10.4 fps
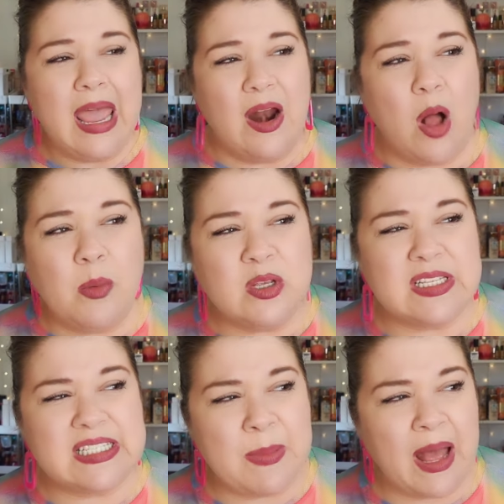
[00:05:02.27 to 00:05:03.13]
It
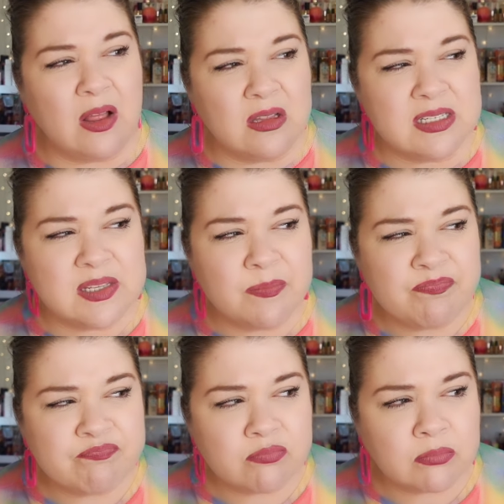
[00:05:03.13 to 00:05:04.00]
almost smells
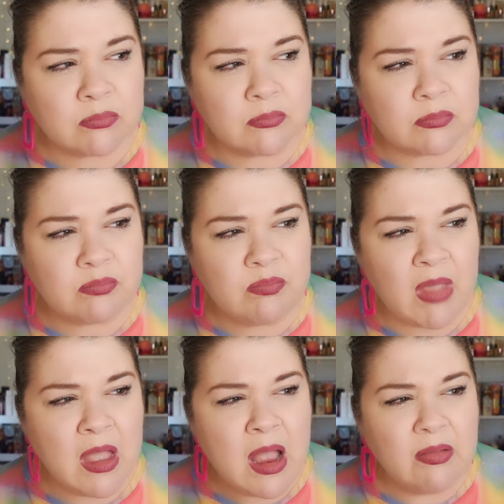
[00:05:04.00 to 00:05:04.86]

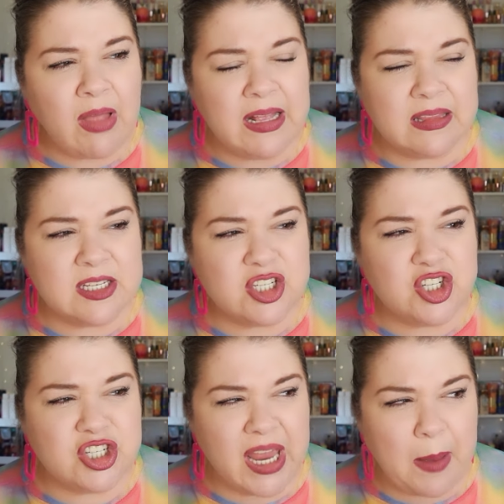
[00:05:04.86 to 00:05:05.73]
like this
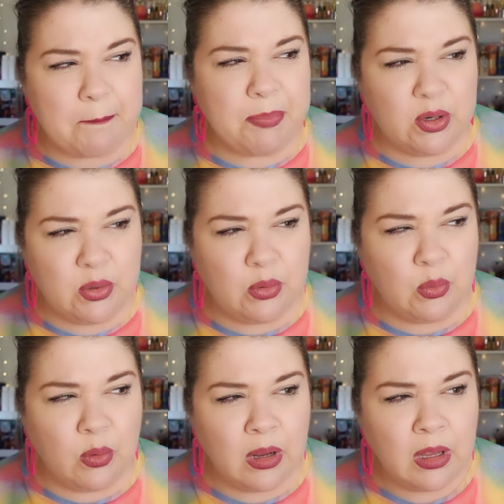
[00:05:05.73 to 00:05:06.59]

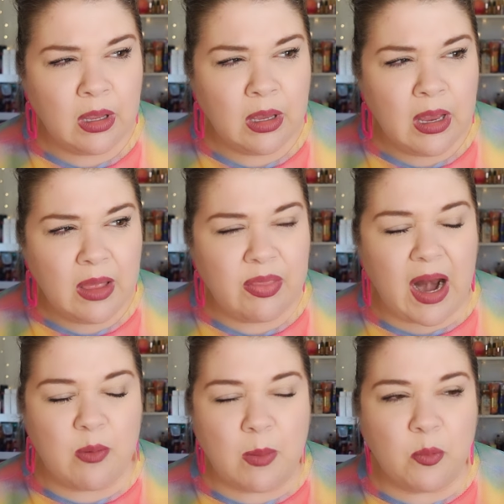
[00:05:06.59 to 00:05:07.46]
shampoo that
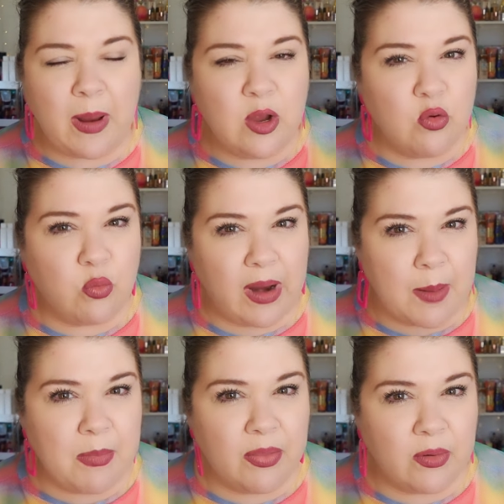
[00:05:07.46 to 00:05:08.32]
I remember my
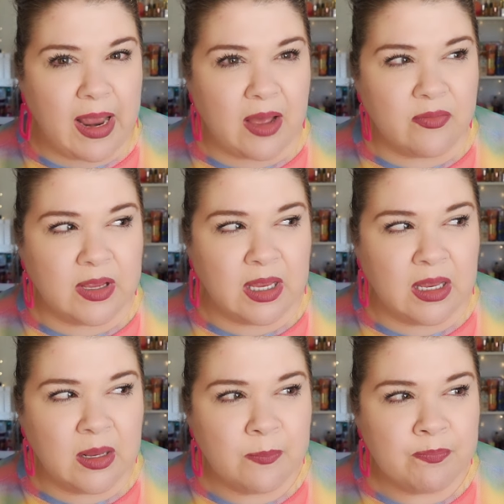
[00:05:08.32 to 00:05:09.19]
grandmother
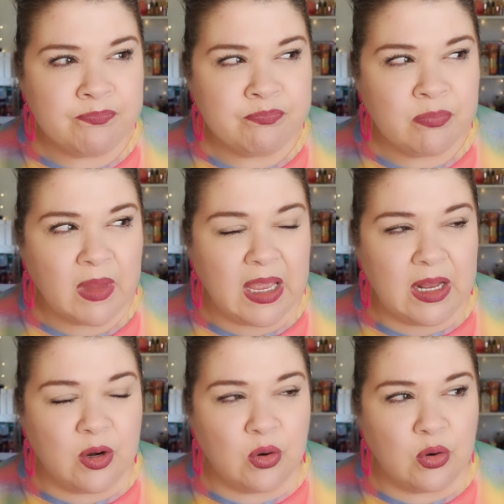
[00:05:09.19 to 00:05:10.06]
having
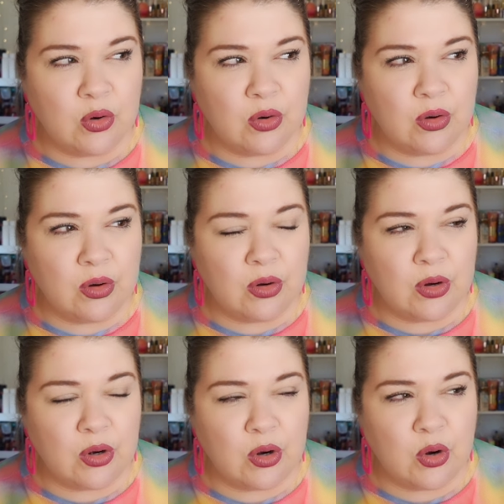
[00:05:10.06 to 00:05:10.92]
in her
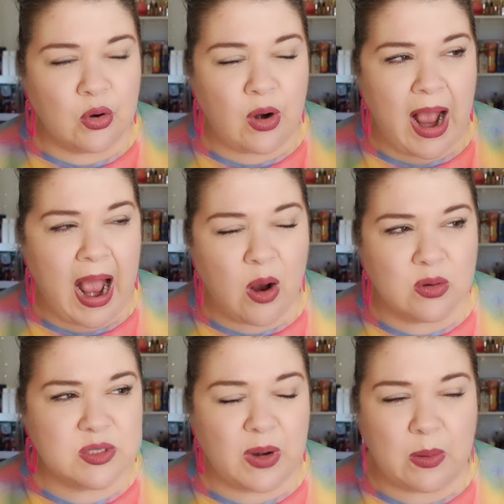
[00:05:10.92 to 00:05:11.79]

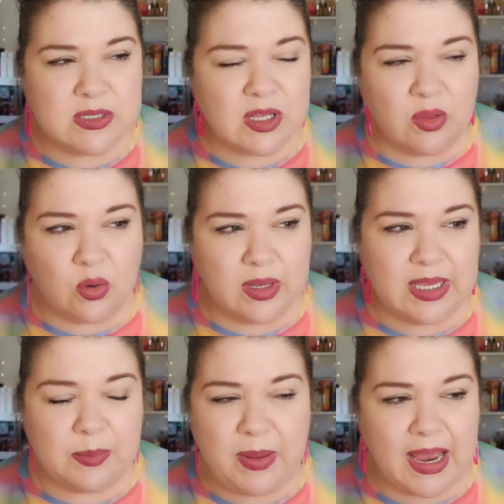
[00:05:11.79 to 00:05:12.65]
house when I was a little
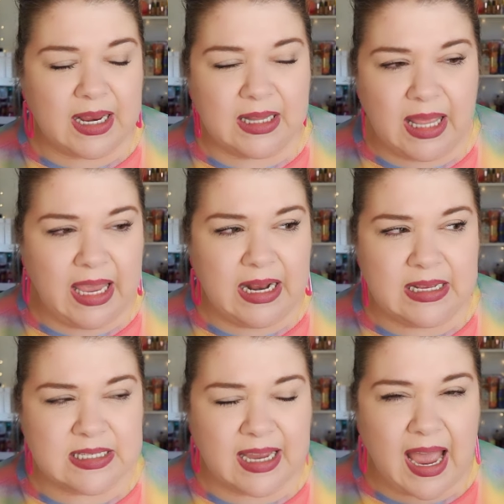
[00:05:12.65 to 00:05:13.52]
kid back in the
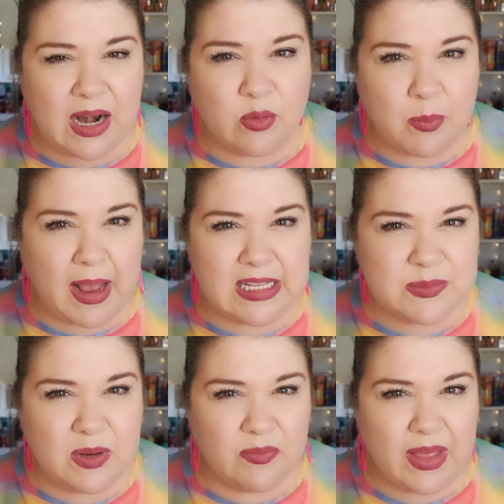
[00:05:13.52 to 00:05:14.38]
80s. It kind of
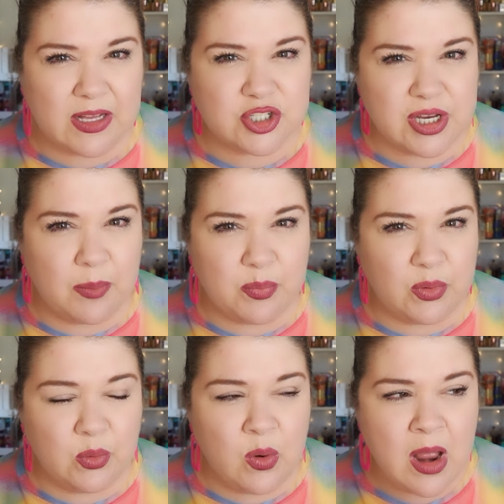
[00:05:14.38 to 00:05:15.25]
reminds me of that
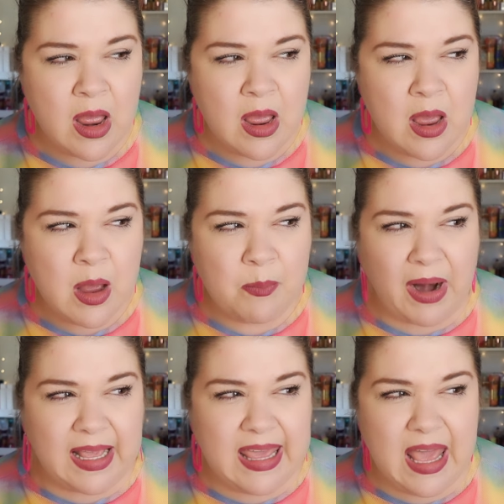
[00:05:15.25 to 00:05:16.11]
shampoo,
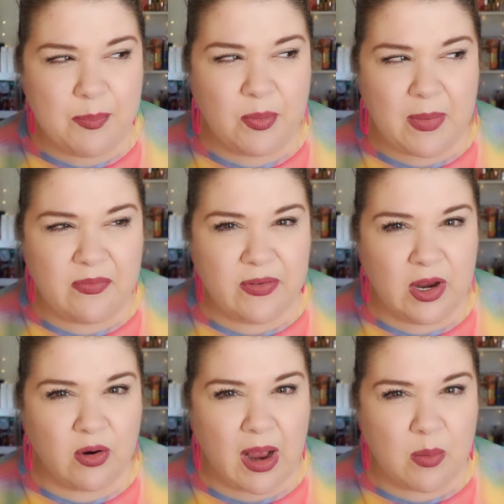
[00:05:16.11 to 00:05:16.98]
but I can't put my
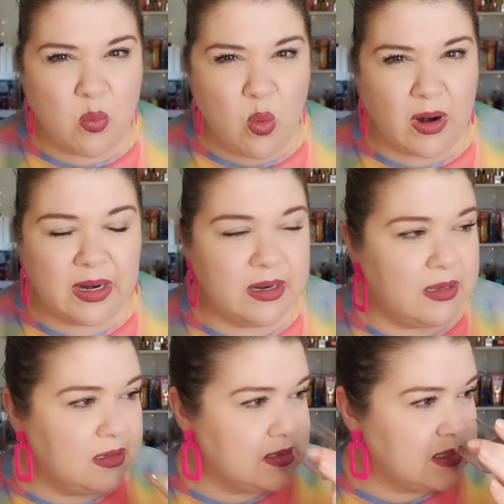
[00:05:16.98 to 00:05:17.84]
finger on what it
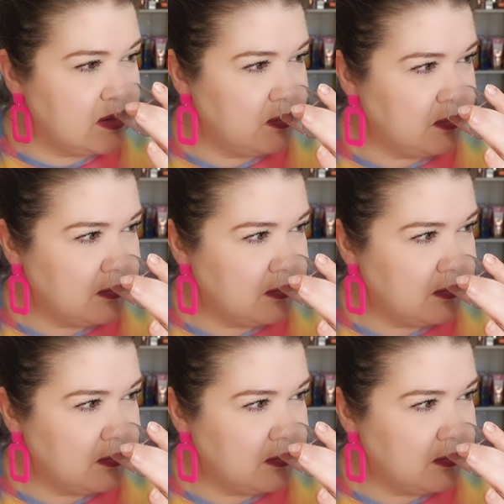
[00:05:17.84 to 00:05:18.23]
is.